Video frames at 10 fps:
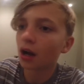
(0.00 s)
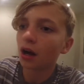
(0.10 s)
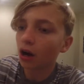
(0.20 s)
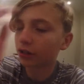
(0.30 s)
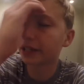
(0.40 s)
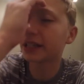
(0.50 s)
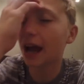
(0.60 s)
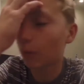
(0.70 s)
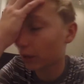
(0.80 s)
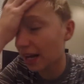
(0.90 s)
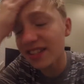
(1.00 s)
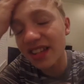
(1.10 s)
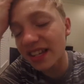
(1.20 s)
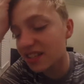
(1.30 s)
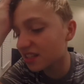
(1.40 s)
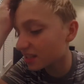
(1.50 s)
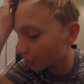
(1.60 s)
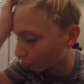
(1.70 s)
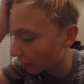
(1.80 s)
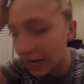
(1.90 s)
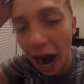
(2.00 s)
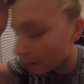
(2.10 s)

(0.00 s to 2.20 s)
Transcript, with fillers: Okay, yeah, when I say Siri, I